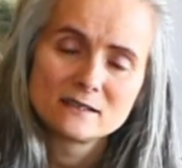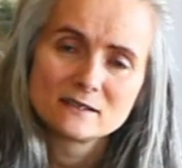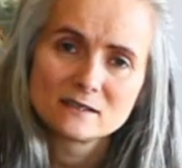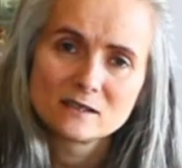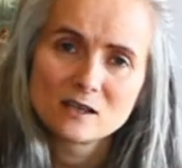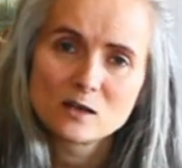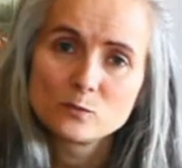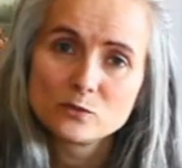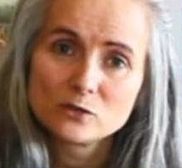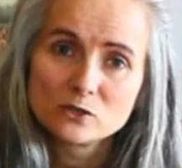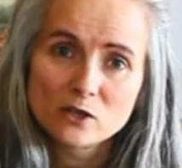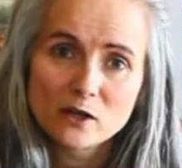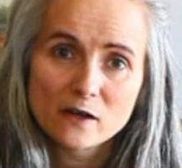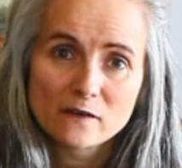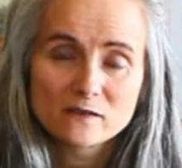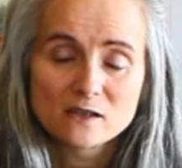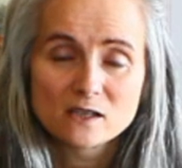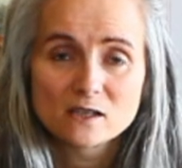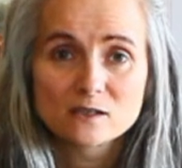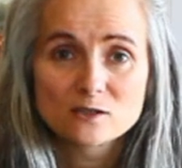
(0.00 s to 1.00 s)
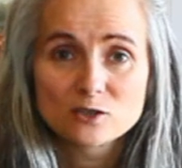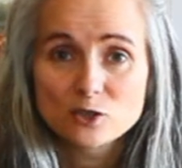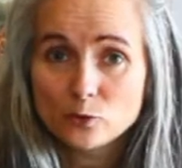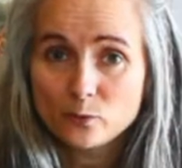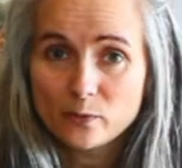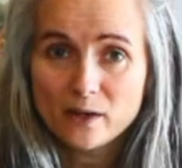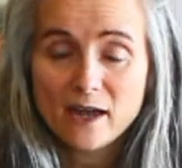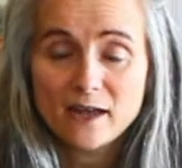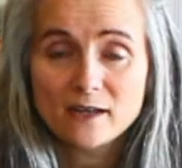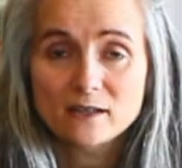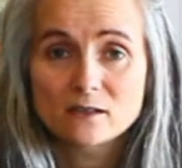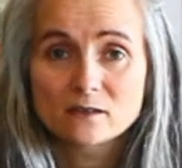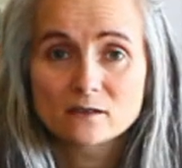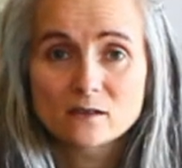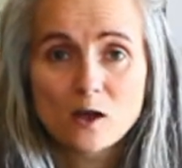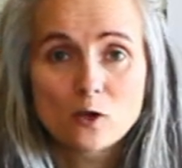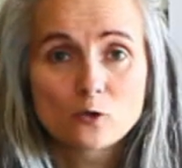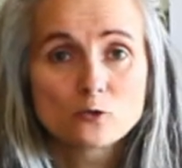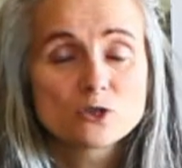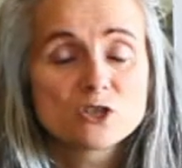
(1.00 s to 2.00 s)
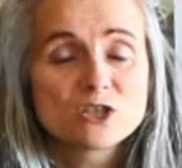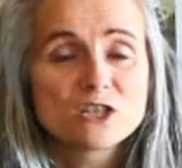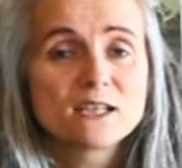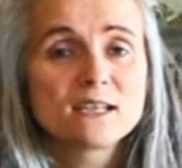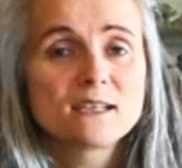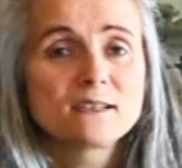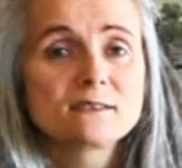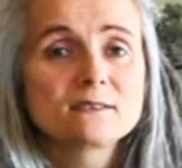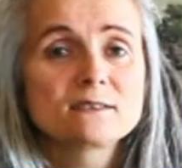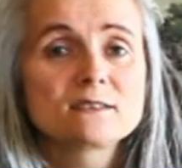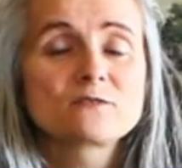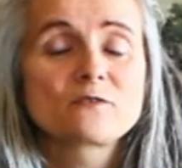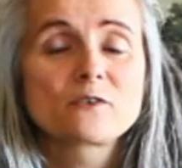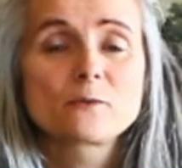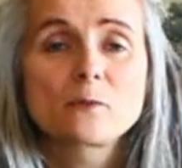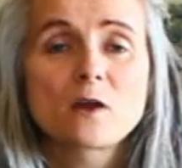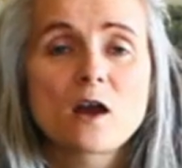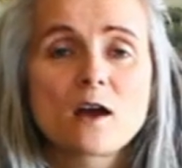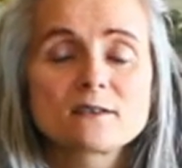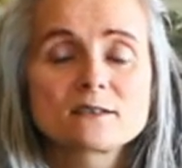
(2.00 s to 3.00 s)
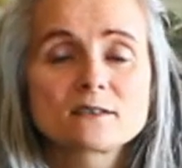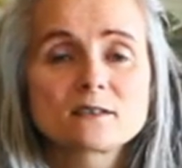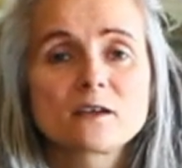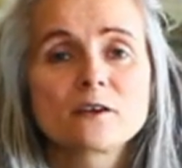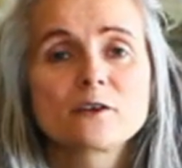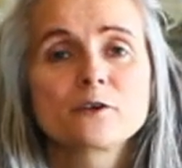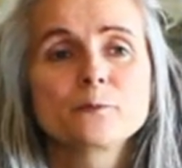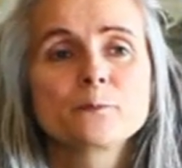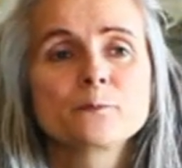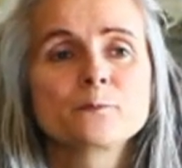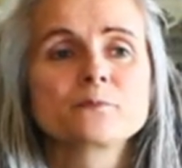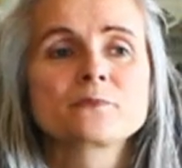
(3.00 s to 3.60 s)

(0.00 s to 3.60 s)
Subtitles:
couple of the 2-pack whole chickens from Costco.